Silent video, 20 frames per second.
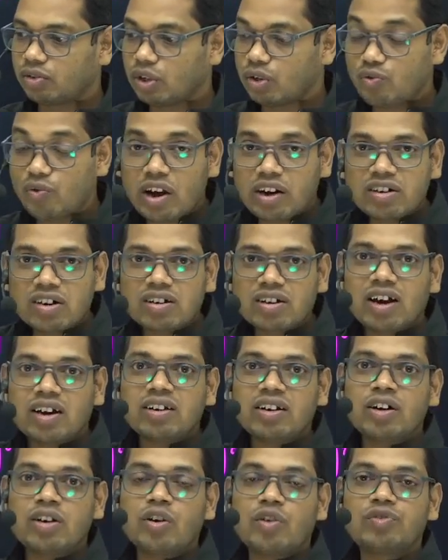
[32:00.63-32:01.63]
water
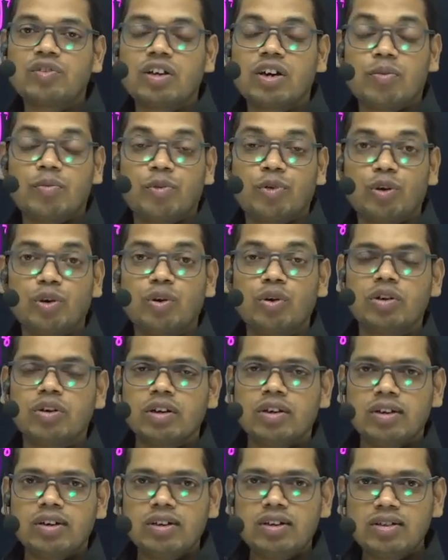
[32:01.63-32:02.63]
content of the embryo
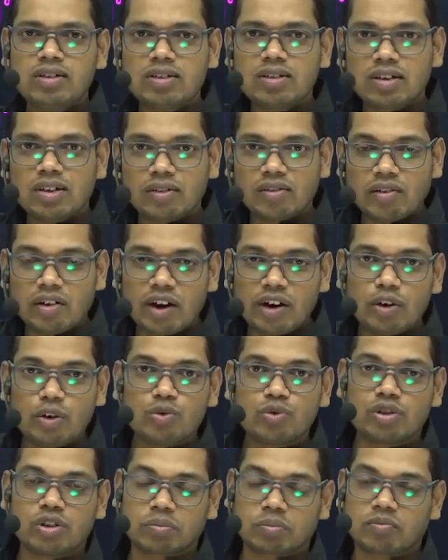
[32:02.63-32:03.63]
is
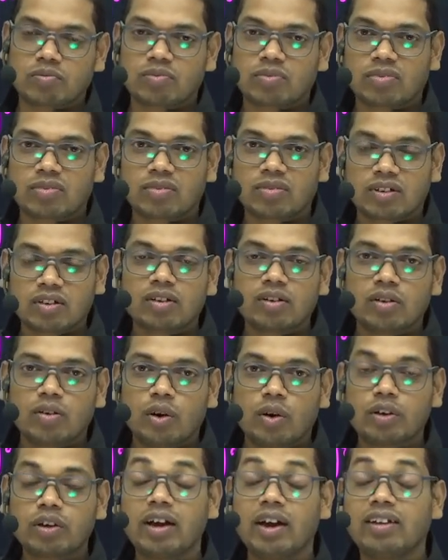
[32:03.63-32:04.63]
reducing.
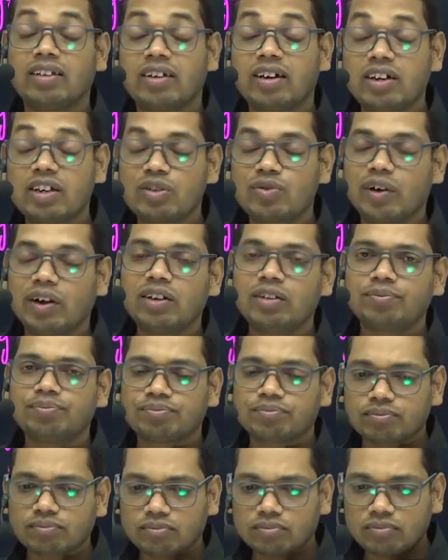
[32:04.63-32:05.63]
Okay, and that is why
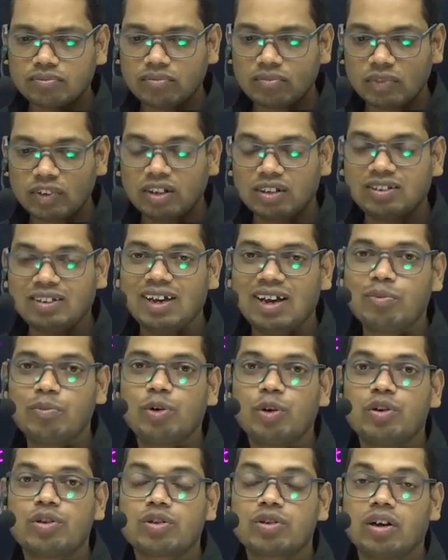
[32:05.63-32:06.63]
the
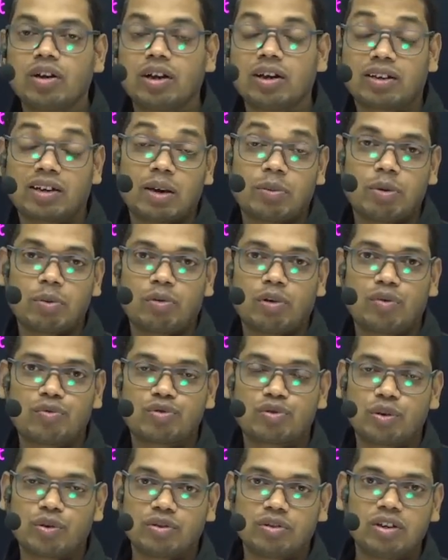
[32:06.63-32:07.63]
embryo is capable of
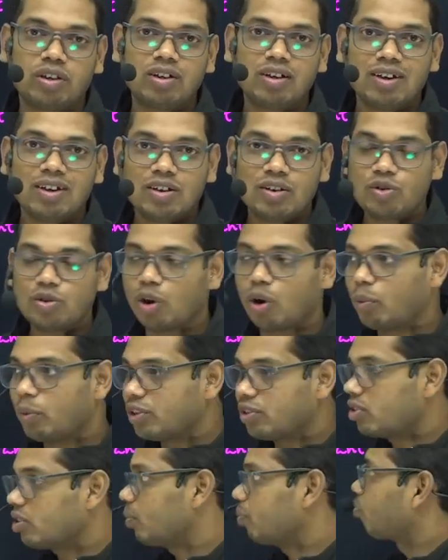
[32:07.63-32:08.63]
showing the
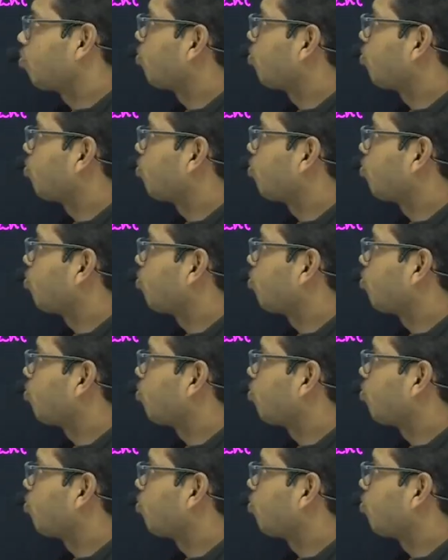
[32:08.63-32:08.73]
dormancy.